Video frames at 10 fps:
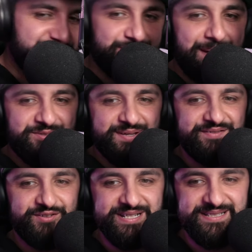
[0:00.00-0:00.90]
what happens when I have a
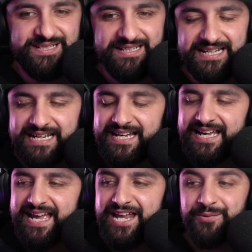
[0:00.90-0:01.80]
green tea.
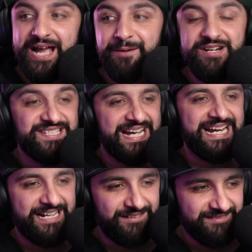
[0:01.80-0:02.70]
Anyway, I'm gonna sign
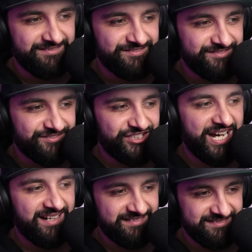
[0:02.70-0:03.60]
out.
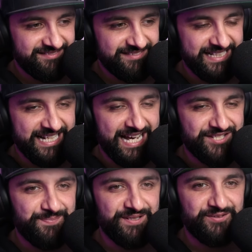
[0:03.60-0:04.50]
Chat. It
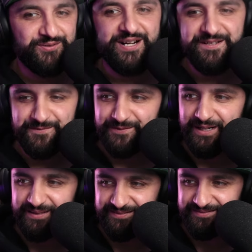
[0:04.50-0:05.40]
has been great
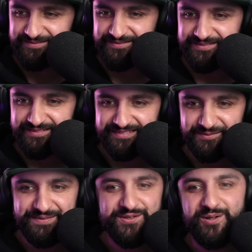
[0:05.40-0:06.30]
fun.
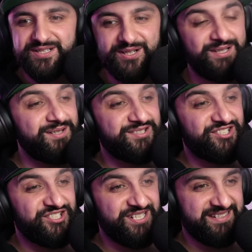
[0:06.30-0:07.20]
We've talked loads of
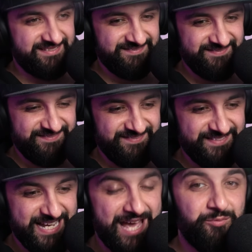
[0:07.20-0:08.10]
shit.
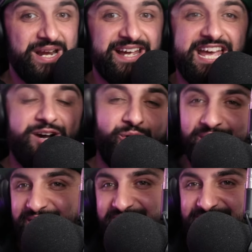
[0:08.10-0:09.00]
And when I get
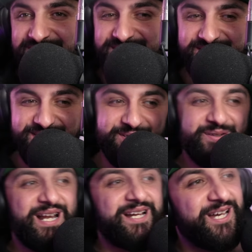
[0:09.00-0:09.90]
organized,
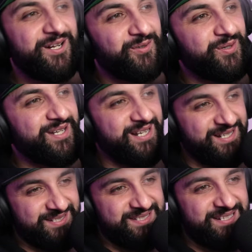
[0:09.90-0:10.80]
when I get
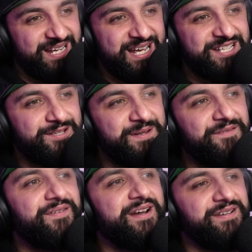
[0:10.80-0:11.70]
organized. It's gonna be a
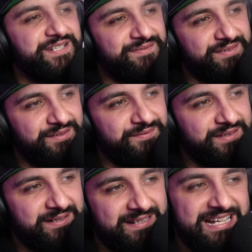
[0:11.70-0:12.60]
very different
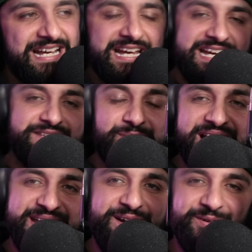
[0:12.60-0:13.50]
affair. It's when I
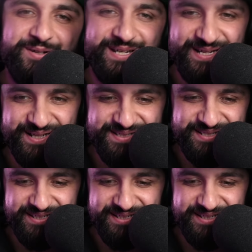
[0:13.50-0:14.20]
get organized.